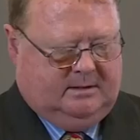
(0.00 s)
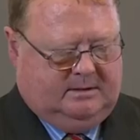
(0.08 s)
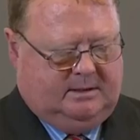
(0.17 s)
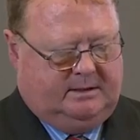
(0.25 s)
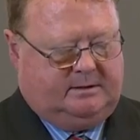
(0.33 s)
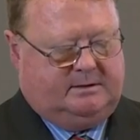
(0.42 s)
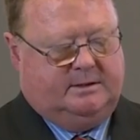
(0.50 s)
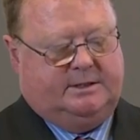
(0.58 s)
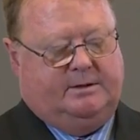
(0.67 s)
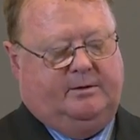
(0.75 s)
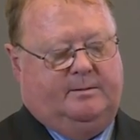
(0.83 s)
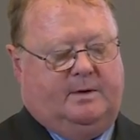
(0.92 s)
So
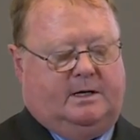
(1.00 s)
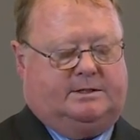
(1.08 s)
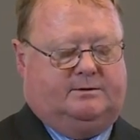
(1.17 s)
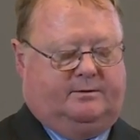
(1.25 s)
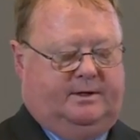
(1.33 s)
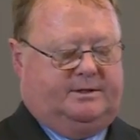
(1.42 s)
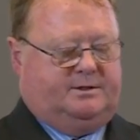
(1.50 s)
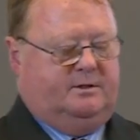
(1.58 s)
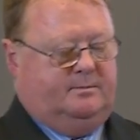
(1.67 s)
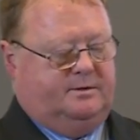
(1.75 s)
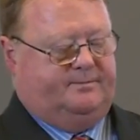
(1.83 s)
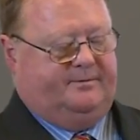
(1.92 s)
continuing with Mark's story, the
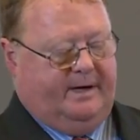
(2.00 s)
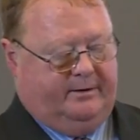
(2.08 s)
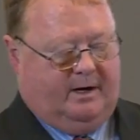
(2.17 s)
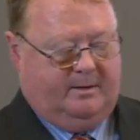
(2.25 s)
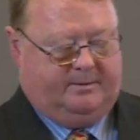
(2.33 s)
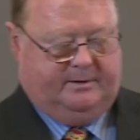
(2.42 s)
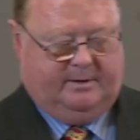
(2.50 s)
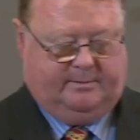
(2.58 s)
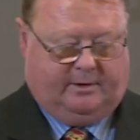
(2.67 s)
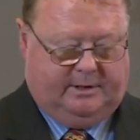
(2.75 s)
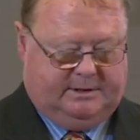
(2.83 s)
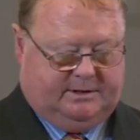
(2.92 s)
tomb's found open, the
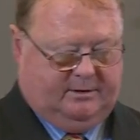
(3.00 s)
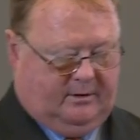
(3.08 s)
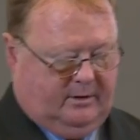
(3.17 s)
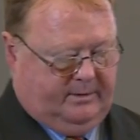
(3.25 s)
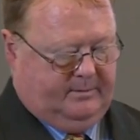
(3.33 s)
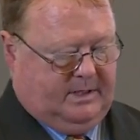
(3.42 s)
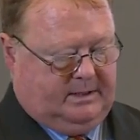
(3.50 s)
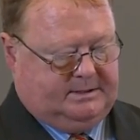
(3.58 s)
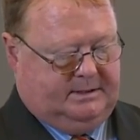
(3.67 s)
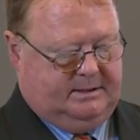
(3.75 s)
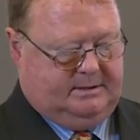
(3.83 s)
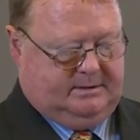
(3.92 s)
body's gone. Mark
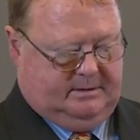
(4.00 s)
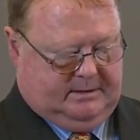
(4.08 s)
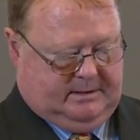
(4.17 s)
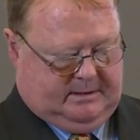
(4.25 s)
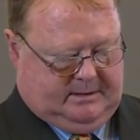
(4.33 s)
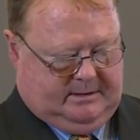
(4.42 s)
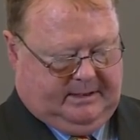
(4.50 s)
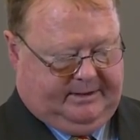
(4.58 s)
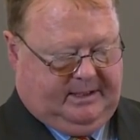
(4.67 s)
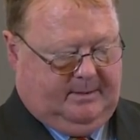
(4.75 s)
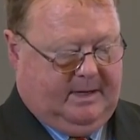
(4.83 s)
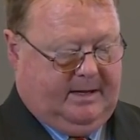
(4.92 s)
says
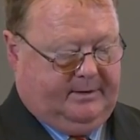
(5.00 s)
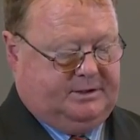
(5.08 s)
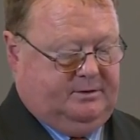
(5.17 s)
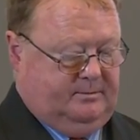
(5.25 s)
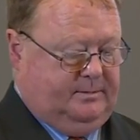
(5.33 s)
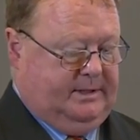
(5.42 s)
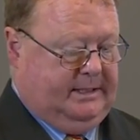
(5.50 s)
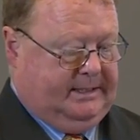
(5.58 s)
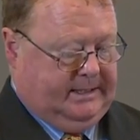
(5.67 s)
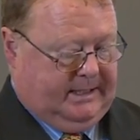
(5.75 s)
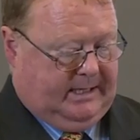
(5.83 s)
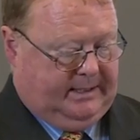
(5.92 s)
nothing about the tomb being
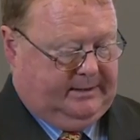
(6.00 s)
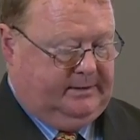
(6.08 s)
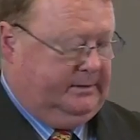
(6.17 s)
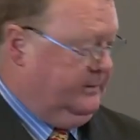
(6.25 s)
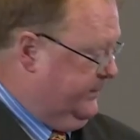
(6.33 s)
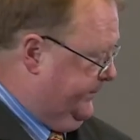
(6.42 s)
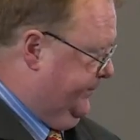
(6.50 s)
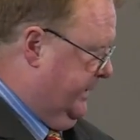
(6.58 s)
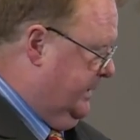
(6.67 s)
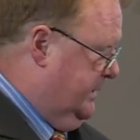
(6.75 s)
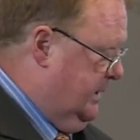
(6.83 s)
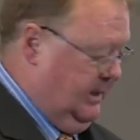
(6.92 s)
guarded,
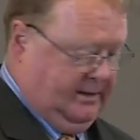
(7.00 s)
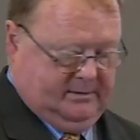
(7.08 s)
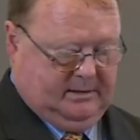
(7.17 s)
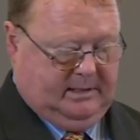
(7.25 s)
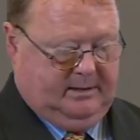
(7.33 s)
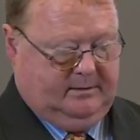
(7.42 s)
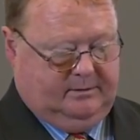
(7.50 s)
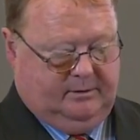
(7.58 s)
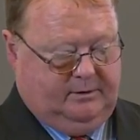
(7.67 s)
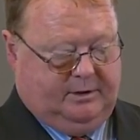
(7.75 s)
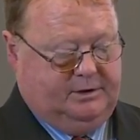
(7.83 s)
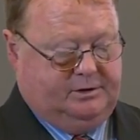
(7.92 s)
and
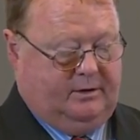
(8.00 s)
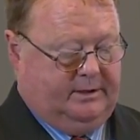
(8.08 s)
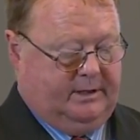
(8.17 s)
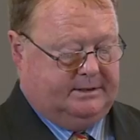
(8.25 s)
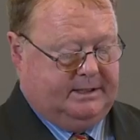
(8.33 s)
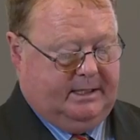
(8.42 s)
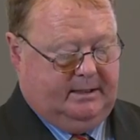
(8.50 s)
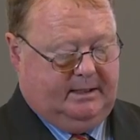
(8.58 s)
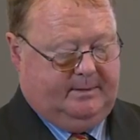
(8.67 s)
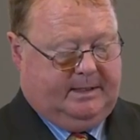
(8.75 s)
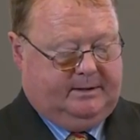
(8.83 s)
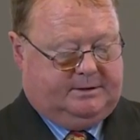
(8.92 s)
Luke and John say anything
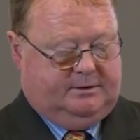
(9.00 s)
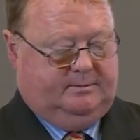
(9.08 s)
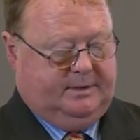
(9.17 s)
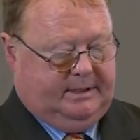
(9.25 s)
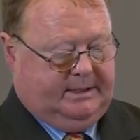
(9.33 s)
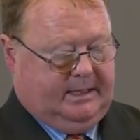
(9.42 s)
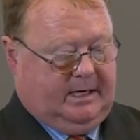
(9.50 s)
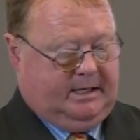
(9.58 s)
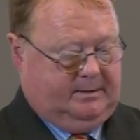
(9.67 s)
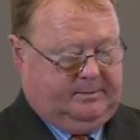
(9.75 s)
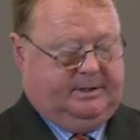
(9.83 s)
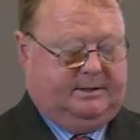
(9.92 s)
about the tomb being
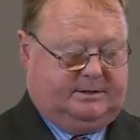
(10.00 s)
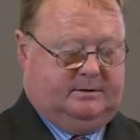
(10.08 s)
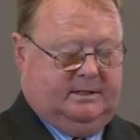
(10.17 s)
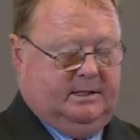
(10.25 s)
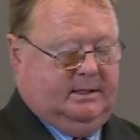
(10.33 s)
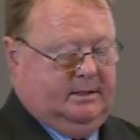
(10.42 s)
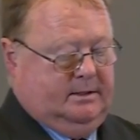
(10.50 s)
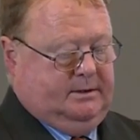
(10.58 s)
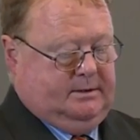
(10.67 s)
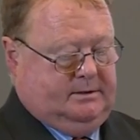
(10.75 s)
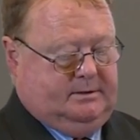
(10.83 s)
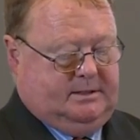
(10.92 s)
guarded, but it's
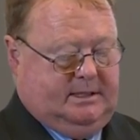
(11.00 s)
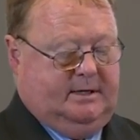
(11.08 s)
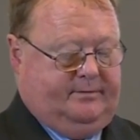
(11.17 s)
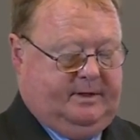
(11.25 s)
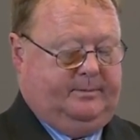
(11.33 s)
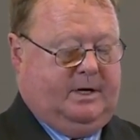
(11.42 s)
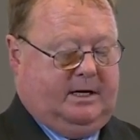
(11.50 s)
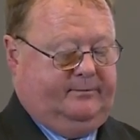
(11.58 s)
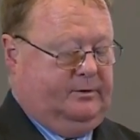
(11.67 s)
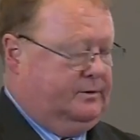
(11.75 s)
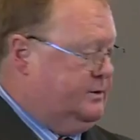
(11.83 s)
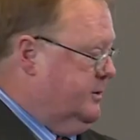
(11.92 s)
a significant part of
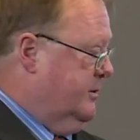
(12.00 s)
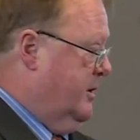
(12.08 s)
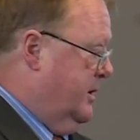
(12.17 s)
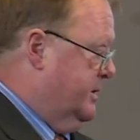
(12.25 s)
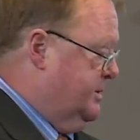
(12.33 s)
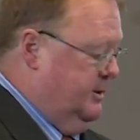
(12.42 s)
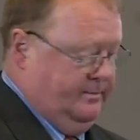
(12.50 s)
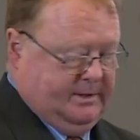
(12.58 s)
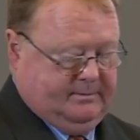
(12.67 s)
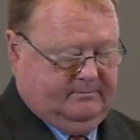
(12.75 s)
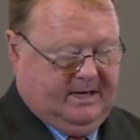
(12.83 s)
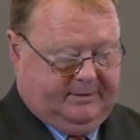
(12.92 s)
your story, I assume,
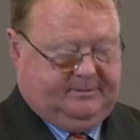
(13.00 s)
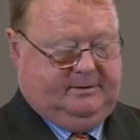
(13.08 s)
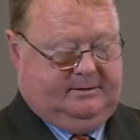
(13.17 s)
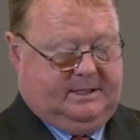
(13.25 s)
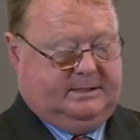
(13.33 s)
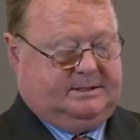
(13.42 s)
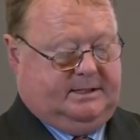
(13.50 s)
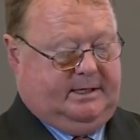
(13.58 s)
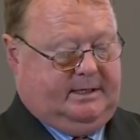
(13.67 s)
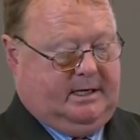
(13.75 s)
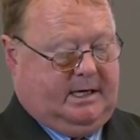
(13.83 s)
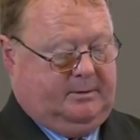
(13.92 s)
that Matthew does say a
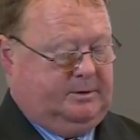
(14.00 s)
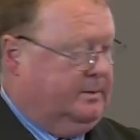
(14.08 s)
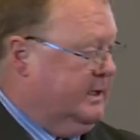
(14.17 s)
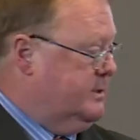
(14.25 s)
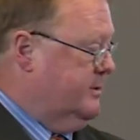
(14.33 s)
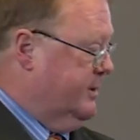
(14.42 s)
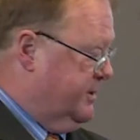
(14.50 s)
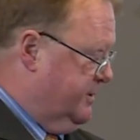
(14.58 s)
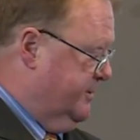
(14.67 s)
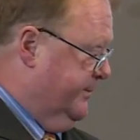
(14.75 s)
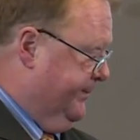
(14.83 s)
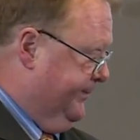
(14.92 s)
guard was placed on the
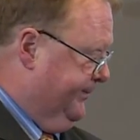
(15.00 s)
tomb.